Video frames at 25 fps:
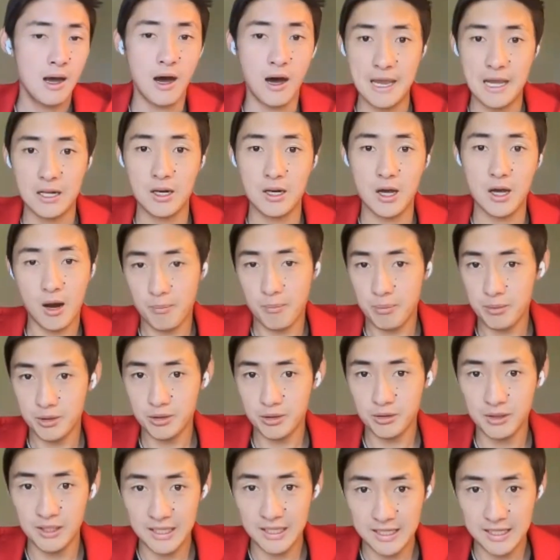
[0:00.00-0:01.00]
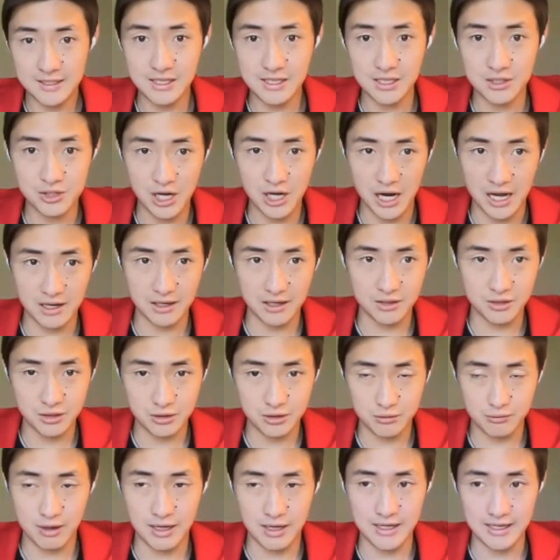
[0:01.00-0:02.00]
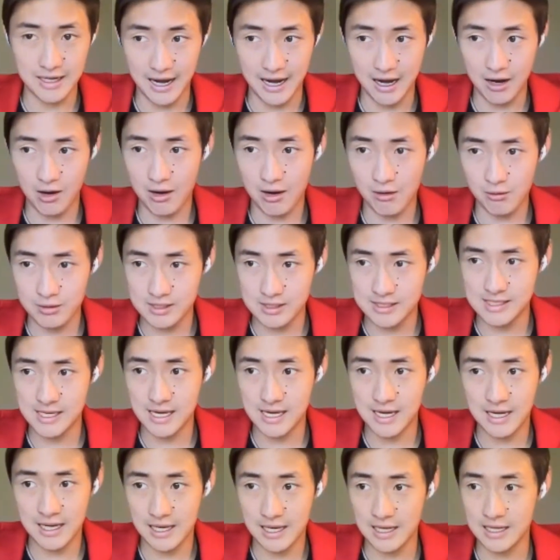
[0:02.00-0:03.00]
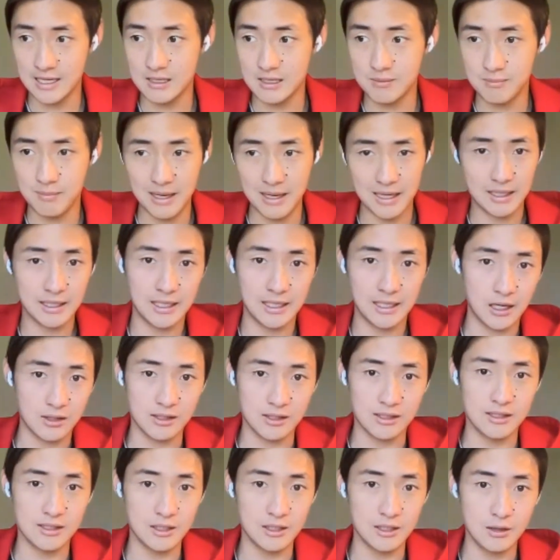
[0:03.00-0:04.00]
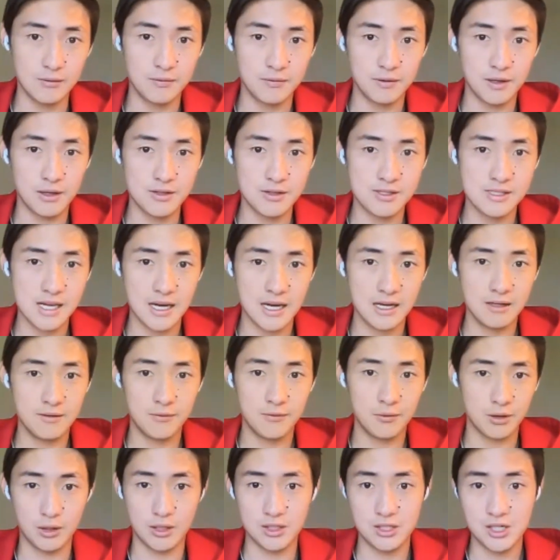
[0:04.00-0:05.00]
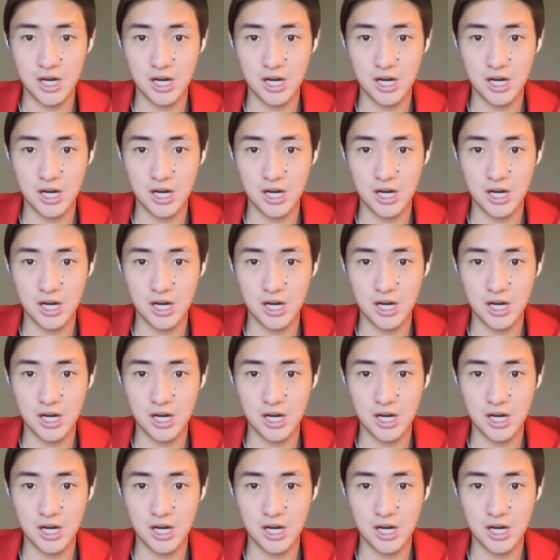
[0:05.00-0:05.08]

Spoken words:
And opportunities and challenges right now, I would say, is mainly on the deal flow side for the